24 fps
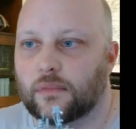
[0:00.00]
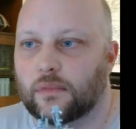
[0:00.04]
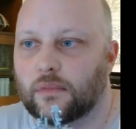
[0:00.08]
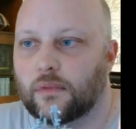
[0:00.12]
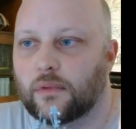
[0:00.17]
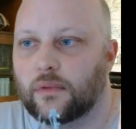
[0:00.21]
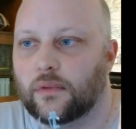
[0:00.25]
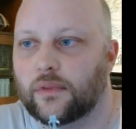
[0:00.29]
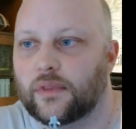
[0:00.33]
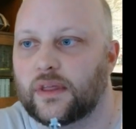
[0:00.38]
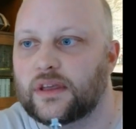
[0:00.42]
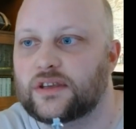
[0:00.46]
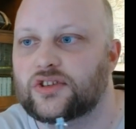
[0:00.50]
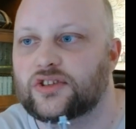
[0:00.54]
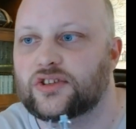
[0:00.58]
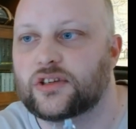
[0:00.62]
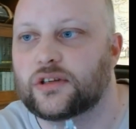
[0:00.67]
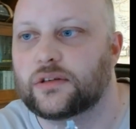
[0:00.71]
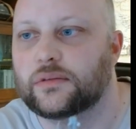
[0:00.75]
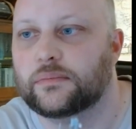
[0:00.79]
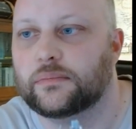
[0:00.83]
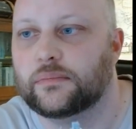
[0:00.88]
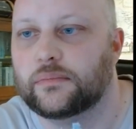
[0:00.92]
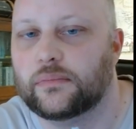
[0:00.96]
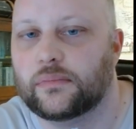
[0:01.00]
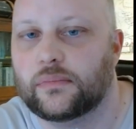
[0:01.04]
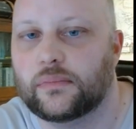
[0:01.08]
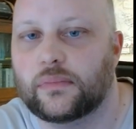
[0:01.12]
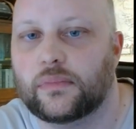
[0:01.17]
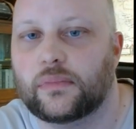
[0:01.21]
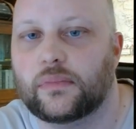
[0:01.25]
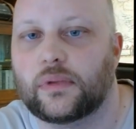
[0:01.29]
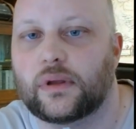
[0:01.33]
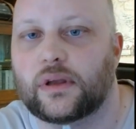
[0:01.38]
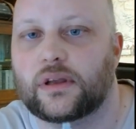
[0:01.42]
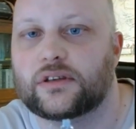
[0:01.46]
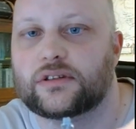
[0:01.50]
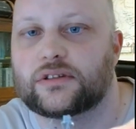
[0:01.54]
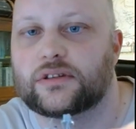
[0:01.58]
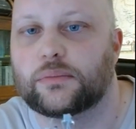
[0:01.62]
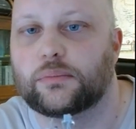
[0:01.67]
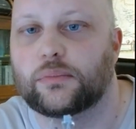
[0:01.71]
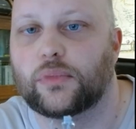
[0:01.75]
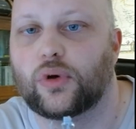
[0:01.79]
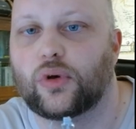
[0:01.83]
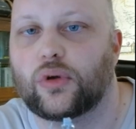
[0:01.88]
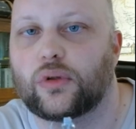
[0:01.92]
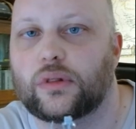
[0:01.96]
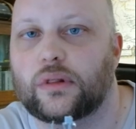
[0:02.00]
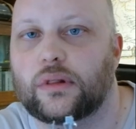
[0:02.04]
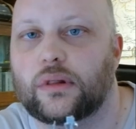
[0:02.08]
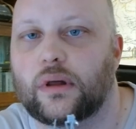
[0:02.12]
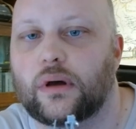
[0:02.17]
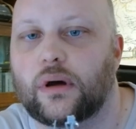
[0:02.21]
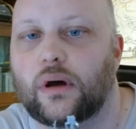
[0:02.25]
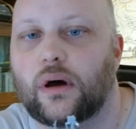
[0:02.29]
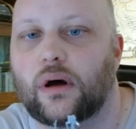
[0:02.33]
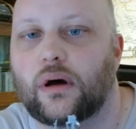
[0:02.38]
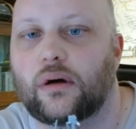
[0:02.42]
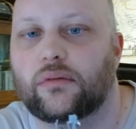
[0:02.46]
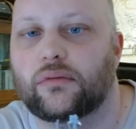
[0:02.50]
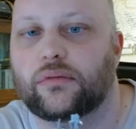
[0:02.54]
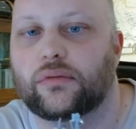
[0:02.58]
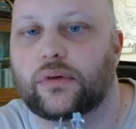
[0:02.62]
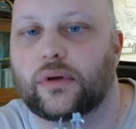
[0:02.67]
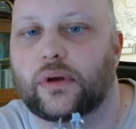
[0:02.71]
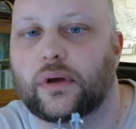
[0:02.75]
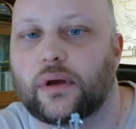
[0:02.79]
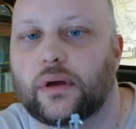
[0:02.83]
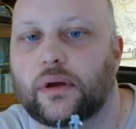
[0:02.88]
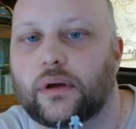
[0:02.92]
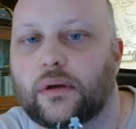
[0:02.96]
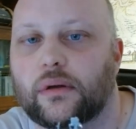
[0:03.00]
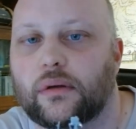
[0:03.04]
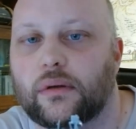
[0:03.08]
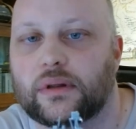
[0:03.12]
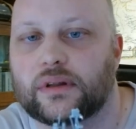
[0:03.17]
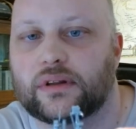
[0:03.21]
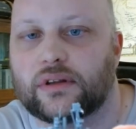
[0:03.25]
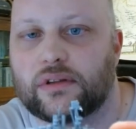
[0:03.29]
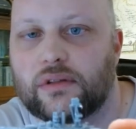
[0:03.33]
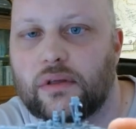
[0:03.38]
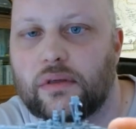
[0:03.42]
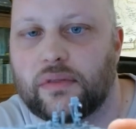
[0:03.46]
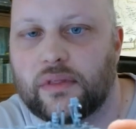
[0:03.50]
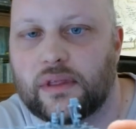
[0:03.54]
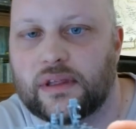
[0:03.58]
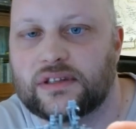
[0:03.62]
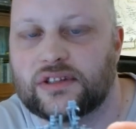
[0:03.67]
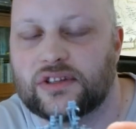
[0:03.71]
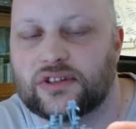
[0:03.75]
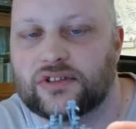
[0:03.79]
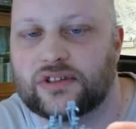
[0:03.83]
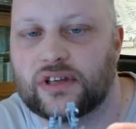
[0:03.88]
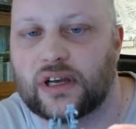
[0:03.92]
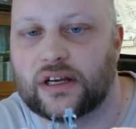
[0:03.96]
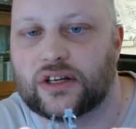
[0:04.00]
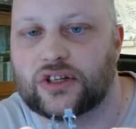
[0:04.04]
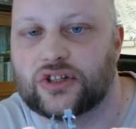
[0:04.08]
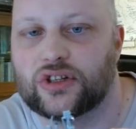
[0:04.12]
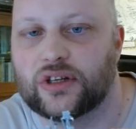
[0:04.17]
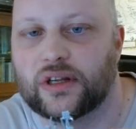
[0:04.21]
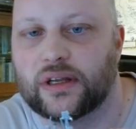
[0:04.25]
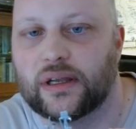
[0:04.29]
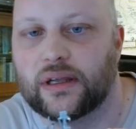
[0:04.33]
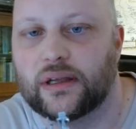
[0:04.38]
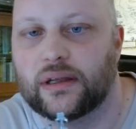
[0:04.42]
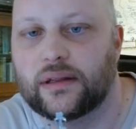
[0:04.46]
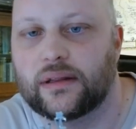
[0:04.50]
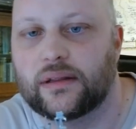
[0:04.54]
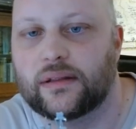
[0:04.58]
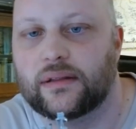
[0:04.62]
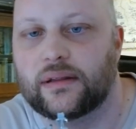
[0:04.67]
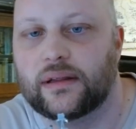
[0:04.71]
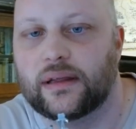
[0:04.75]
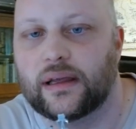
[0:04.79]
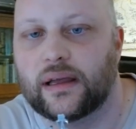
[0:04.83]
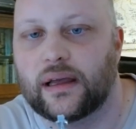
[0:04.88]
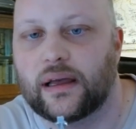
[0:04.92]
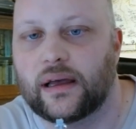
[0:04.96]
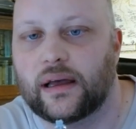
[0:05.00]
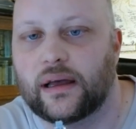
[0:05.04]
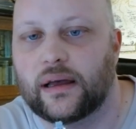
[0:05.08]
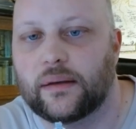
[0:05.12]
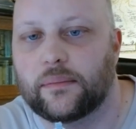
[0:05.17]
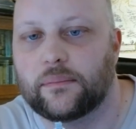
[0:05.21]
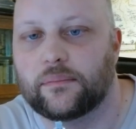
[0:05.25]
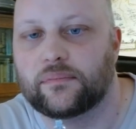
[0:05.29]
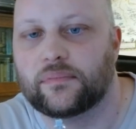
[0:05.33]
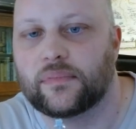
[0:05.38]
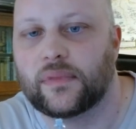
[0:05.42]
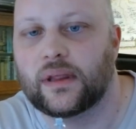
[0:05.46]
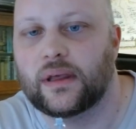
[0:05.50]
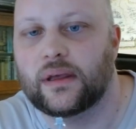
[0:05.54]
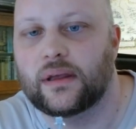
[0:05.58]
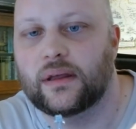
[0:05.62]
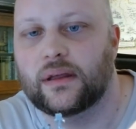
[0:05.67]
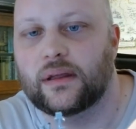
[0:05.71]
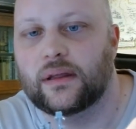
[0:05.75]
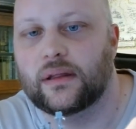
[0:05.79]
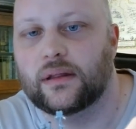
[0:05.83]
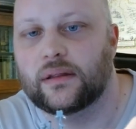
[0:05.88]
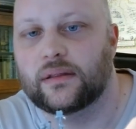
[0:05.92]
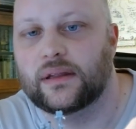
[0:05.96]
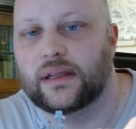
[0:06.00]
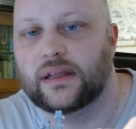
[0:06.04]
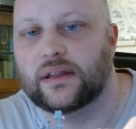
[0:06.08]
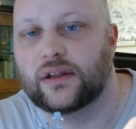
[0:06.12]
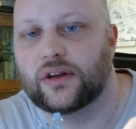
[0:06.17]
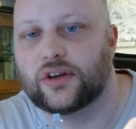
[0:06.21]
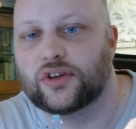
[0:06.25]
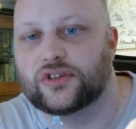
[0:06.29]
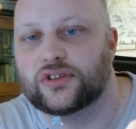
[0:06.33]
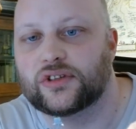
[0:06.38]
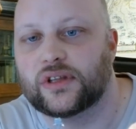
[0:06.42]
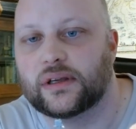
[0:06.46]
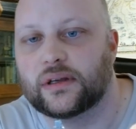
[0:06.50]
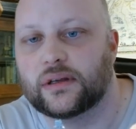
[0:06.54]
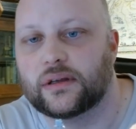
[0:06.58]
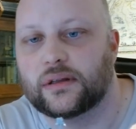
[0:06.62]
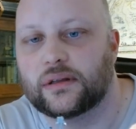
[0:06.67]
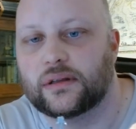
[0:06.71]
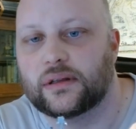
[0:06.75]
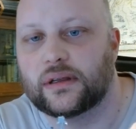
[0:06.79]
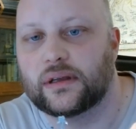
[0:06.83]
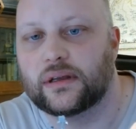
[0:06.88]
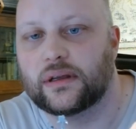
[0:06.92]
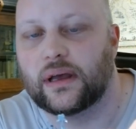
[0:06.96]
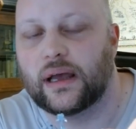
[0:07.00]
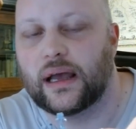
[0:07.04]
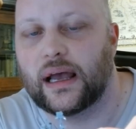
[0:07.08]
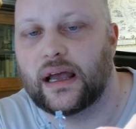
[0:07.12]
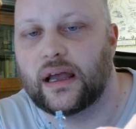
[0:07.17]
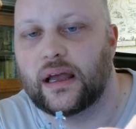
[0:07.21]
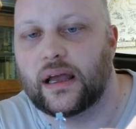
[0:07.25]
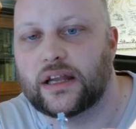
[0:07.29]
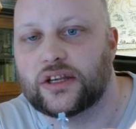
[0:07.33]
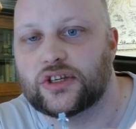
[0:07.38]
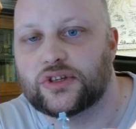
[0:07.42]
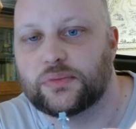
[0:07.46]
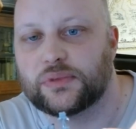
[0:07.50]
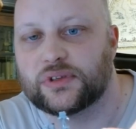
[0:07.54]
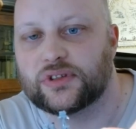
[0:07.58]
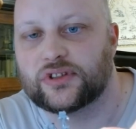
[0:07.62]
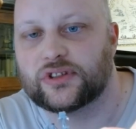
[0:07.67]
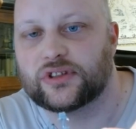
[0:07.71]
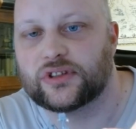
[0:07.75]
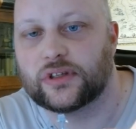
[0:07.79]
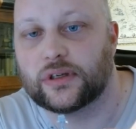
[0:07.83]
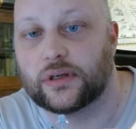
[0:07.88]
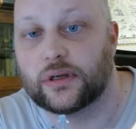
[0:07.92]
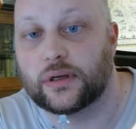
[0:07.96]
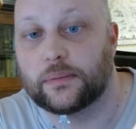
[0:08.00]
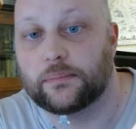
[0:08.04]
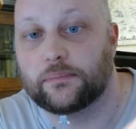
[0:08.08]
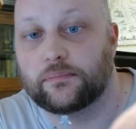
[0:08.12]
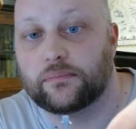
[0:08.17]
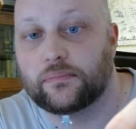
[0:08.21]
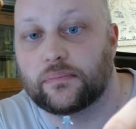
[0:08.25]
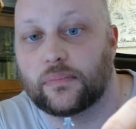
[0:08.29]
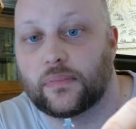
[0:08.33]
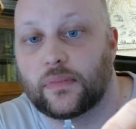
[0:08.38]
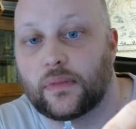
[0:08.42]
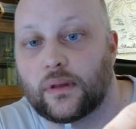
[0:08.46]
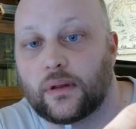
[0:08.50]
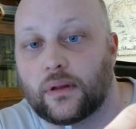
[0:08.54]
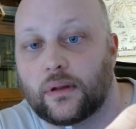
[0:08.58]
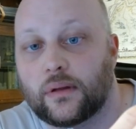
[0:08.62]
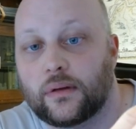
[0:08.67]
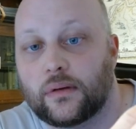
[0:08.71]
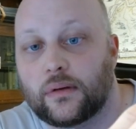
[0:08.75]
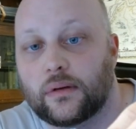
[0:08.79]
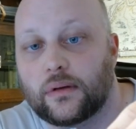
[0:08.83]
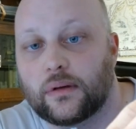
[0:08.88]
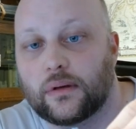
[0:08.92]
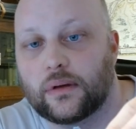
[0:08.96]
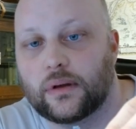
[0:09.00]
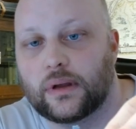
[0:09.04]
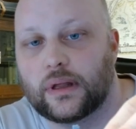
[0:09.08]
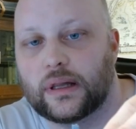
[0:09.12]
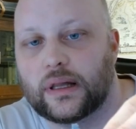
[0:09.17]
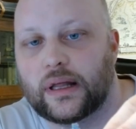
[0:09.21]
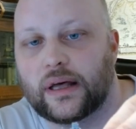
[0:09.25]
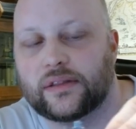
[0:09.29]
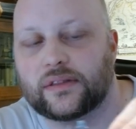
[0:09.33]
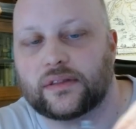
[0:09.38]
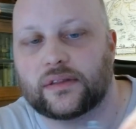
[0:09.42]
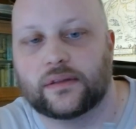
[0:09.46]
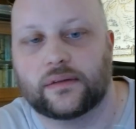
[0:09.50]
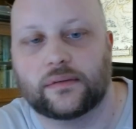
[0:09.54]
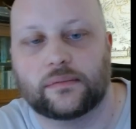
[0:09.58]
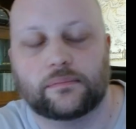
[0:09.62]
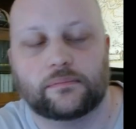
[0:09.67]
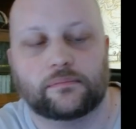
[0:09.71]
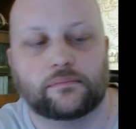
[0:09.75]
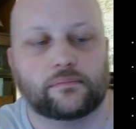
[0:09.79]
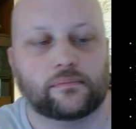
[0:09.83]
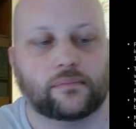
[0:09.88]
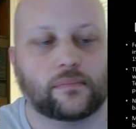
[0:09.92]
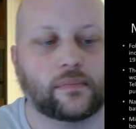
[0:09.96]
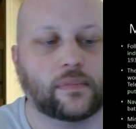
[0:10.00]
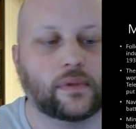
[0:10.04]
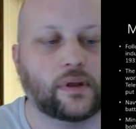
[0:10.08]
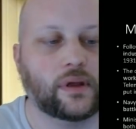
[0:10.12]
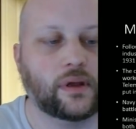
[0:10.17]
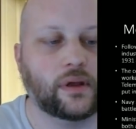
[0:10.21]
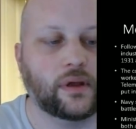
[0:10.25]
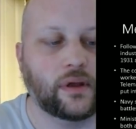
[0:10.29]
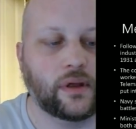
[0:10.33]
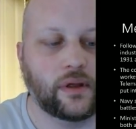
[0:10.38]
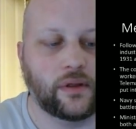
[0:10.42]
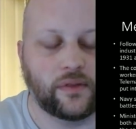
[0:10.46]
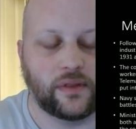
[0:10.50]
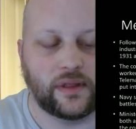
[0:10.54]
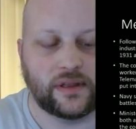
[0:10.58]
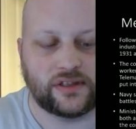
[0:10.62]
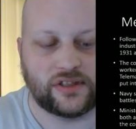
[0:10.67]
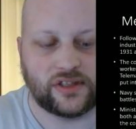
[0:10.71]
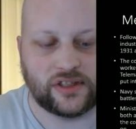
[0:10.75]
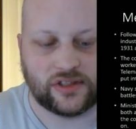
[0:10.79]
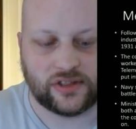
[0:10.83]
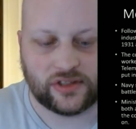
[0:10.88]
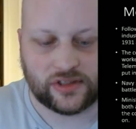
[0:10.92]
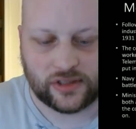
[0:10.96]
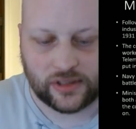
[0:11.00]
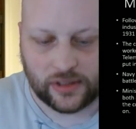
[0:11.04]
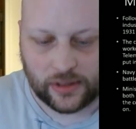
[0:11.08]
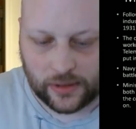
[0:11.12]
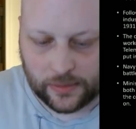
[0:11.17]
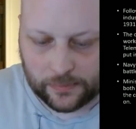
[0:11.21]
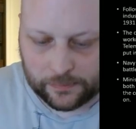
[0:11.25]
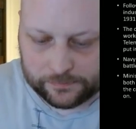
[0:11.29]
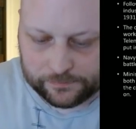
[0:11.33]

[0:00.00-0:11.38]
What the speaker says: This is a model of this is actually the neither is the HMS Glutton. This is a